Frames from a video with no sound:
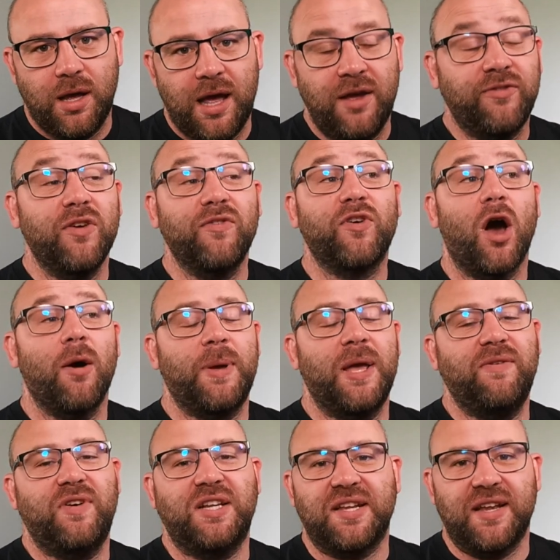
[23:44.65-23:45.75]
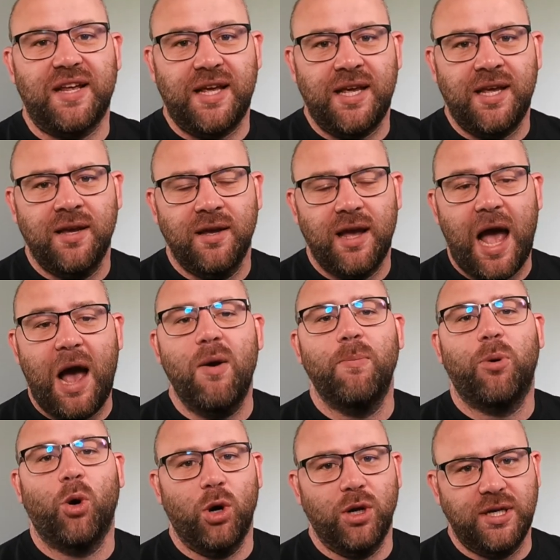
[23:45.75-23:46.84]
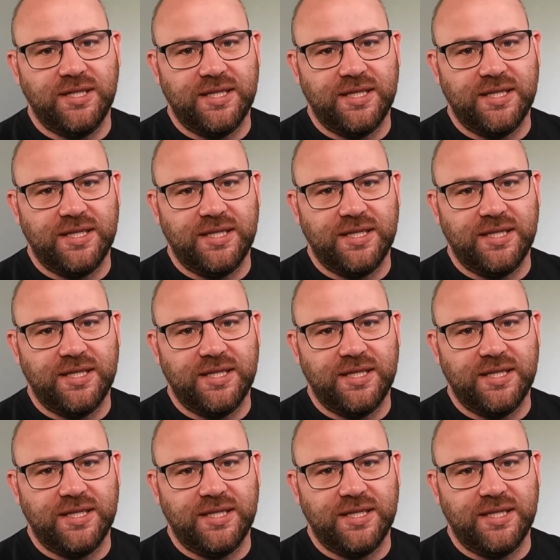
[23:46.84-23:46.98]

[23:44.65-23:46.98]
if you've got a PVC, how important is